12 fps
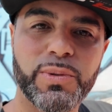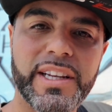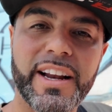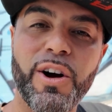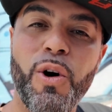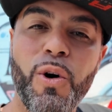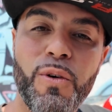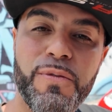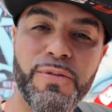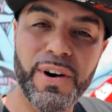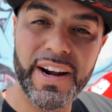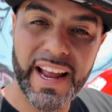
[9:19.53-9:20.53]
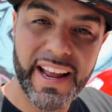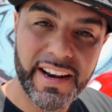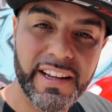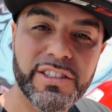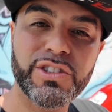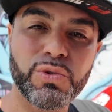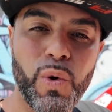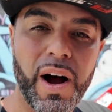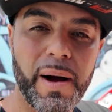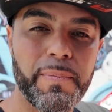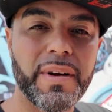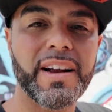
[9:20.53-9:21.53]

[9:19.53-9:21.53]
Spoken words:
We did a whole front end swap,